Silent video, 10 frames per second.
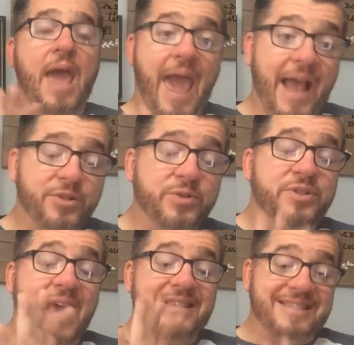
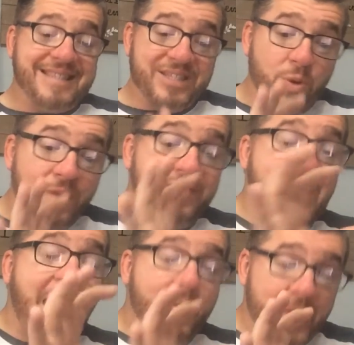exercises this sort of
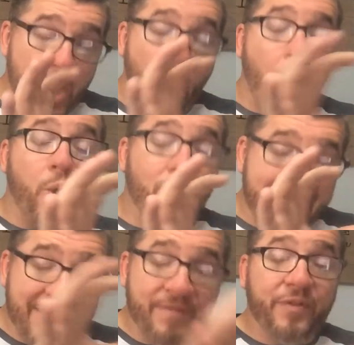dominant order
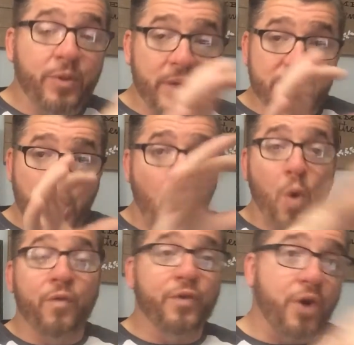influence
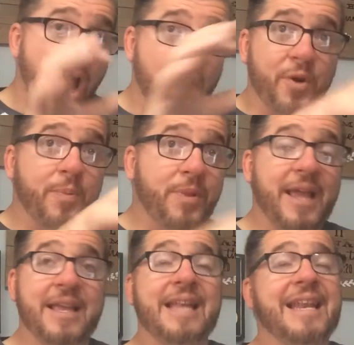over other
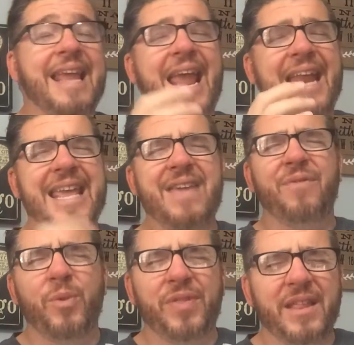places, and
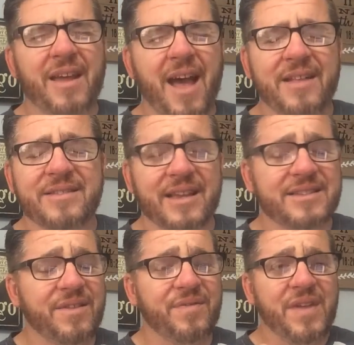even within the
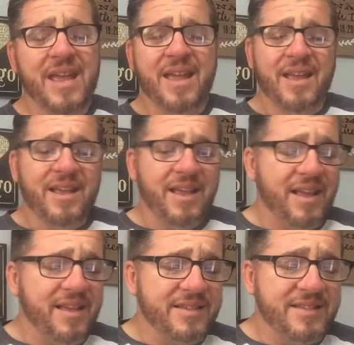context of
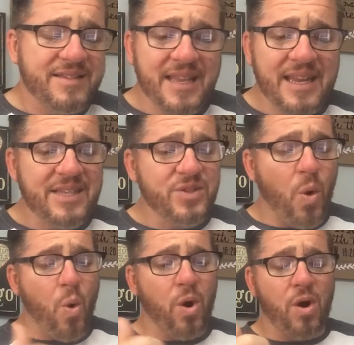cities
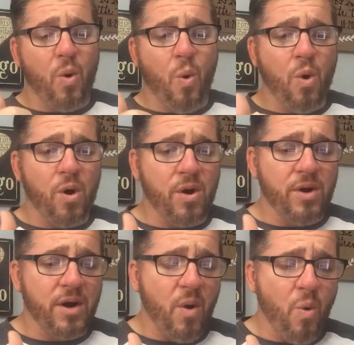
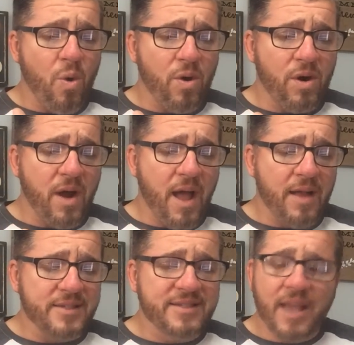or
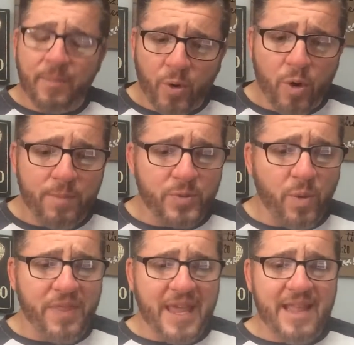subgroups
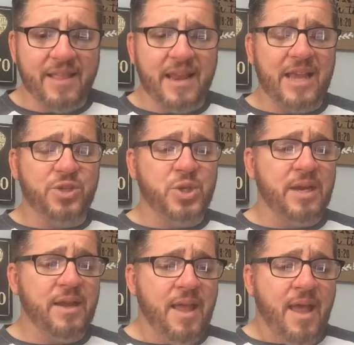within the
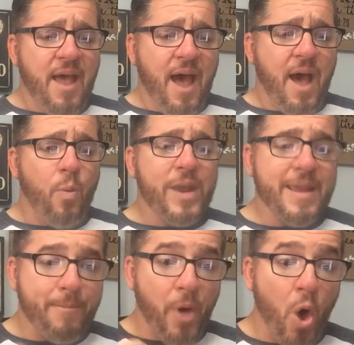nation, we
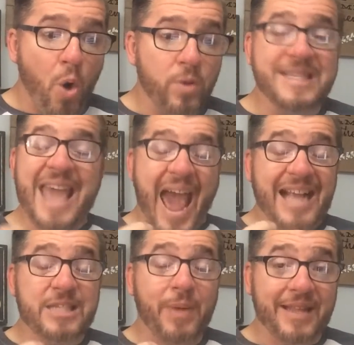impose the
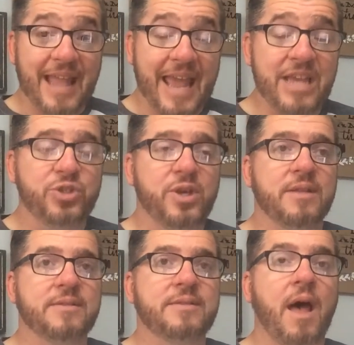
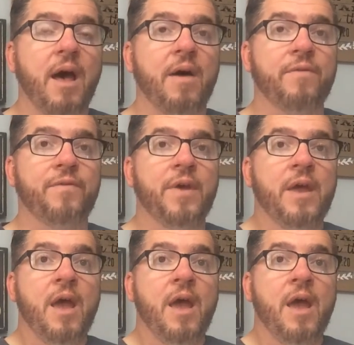expectations of